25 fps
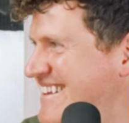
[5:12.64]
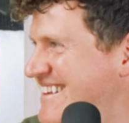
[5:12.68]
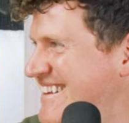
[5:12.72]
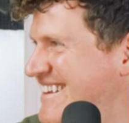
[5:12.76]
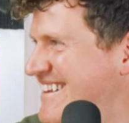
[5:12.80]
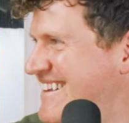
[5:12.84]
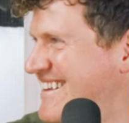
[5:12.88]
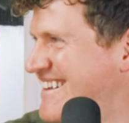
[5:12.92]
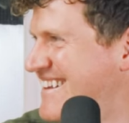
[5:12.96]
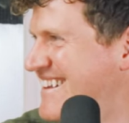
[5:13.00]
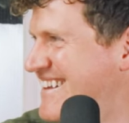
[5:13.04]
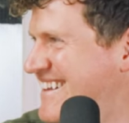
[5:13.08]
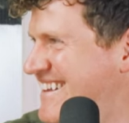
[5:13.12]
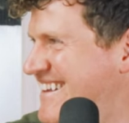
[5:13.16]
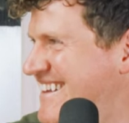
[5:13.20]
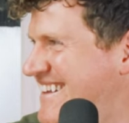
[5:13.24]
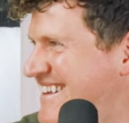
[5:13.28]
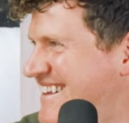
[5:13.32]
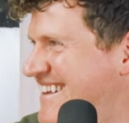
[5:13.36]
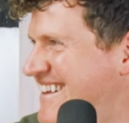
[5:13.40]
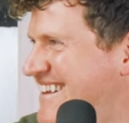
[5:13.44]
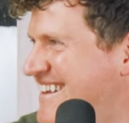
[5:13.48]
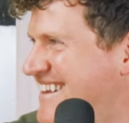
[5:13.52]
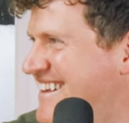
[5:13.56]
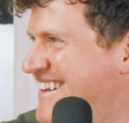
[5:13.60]

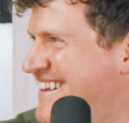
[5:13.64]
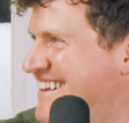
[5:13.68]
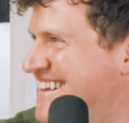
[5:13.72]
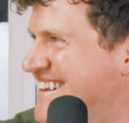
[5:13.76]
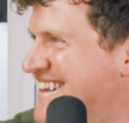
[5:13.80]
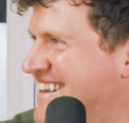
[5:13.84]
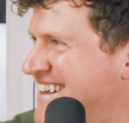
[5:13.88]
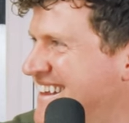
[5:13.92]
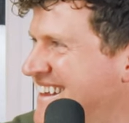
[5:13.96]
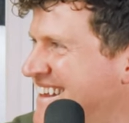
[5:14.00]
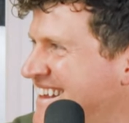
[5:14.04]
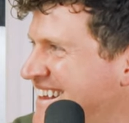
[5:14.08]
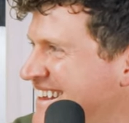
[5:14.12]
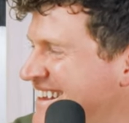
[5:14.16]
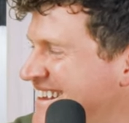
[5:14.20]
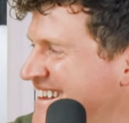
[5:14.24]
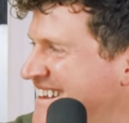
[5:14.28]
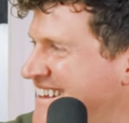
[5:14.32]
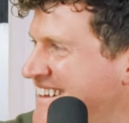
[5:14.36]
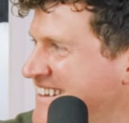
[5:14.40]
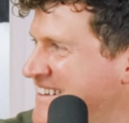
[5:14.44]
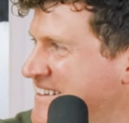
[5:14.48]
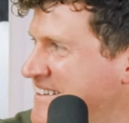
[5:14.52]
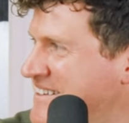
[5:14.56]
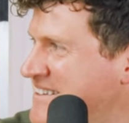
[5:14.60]

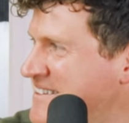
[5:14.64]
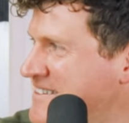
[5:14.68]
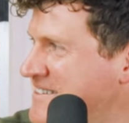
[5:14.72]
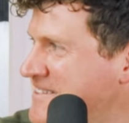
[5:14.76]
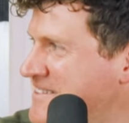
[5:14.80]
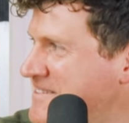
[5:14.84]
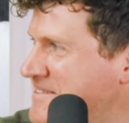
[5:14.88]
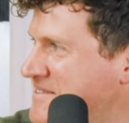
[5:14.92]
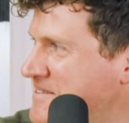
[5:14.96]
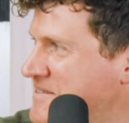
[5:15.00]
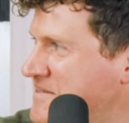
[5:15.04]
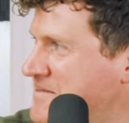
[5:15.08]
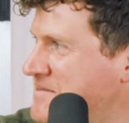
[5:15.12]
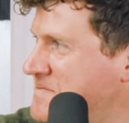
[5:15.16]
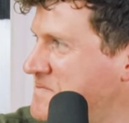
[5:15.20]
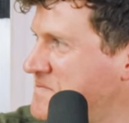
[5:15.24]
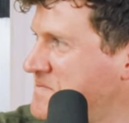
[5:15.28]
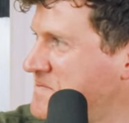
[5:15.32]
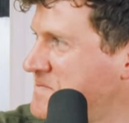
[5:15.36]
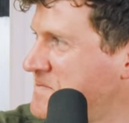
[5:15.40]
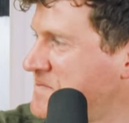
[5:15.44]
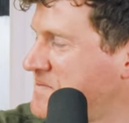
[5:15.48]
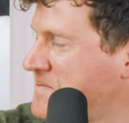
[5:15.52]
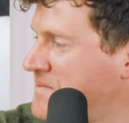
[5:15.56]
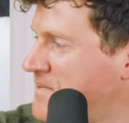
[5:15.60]

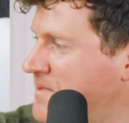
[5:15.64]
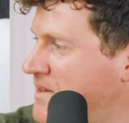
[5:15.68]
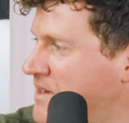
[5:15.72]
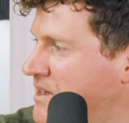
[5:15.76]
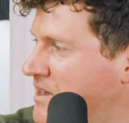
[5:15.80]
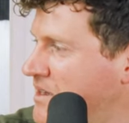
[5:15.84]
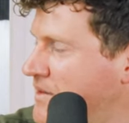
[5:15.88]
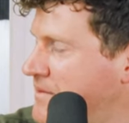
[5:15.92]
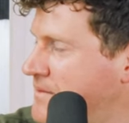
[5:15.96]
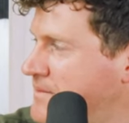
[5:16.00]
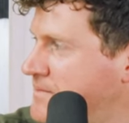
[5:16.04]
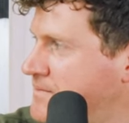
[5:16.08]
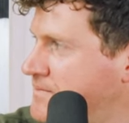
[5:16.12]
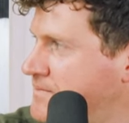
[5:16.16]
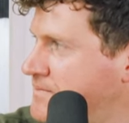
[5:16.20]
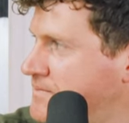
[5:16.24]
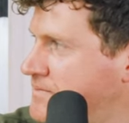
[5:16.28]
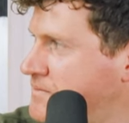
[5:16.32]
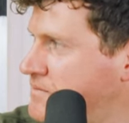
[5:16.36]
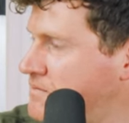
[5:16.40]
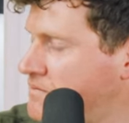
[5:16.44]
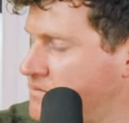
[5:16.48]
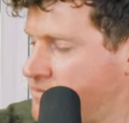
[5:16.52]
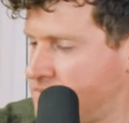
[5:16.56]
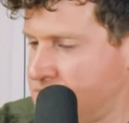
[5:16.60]

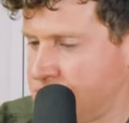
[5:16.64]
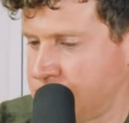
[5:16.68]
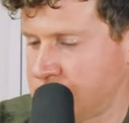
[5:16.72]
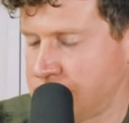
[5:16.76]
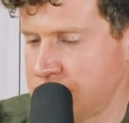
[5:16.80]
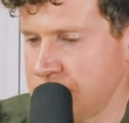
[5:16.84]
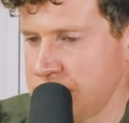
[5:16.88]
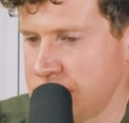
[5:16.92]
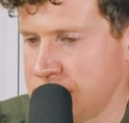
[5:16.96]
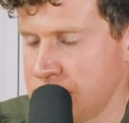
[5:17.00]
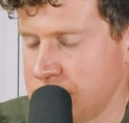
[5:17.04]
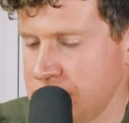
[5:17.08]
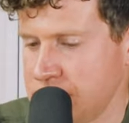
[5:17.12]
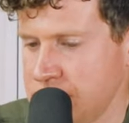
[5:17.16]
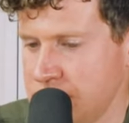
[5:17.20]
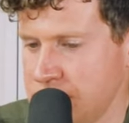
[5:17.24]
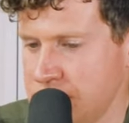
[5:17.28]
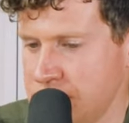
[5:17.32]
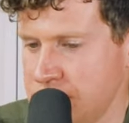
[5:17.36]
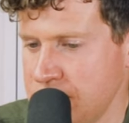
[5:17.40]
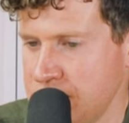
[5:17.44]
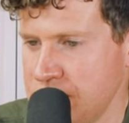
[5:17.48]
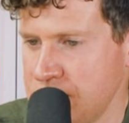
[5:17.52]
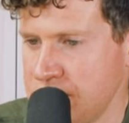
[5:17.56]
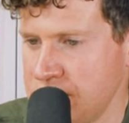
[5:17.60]

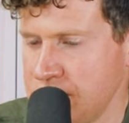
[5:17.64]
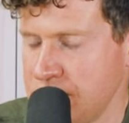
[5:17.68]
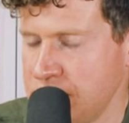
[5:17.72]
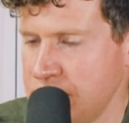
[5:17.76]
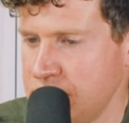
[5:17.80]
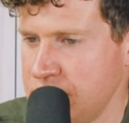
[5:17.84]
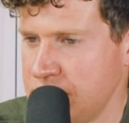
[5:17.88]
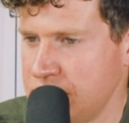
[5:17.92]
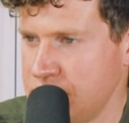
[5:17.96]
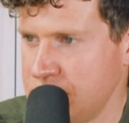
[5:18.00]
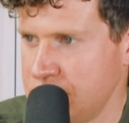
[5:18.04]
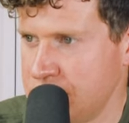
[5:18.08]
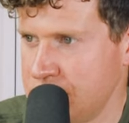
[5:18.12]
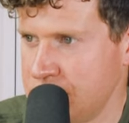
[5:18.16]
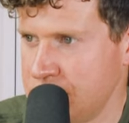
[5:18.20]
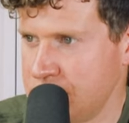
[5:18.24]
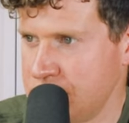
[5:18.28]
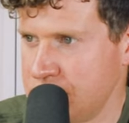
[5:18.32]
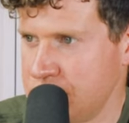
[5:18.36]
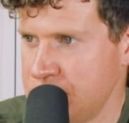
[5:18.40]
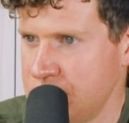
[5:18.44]
(silent)